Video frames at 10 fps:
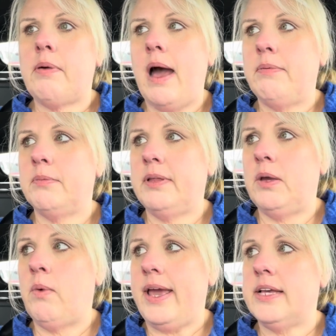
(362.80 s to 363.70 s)
probably
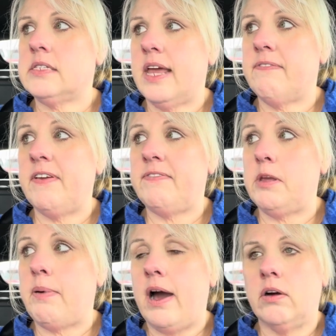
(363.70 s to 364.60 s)
weighs like
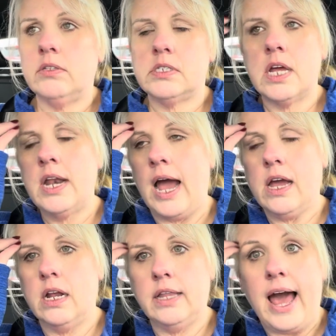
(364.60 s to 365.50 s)
50 pounds. Not
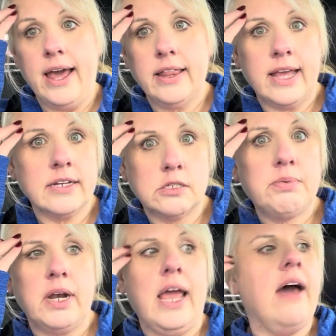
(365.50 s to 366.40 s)
gonna lie, like it's
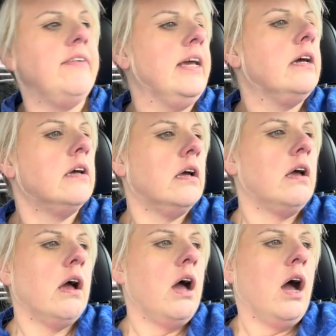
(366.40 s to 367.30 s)
pretty heavy.
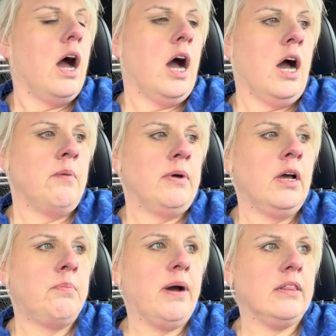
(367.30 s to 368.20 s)
Um,
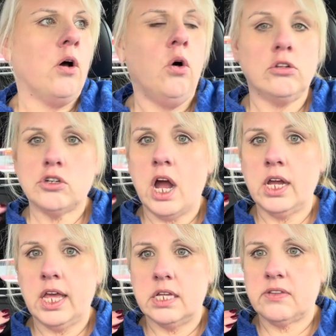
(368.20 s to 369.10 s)
but the whole
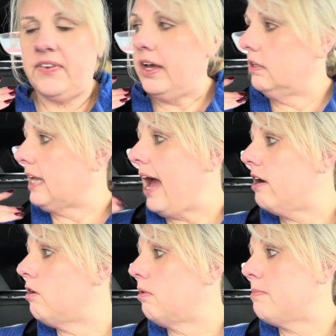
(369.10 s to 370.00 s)
trunk is filled. I
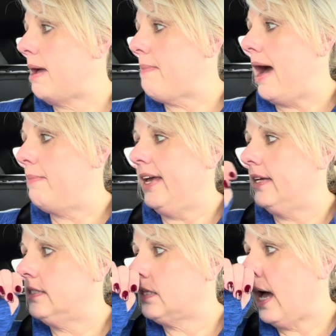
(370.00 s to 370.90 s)
don't know where my mom
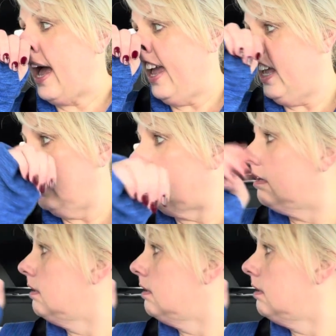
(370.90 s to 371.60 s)
is. I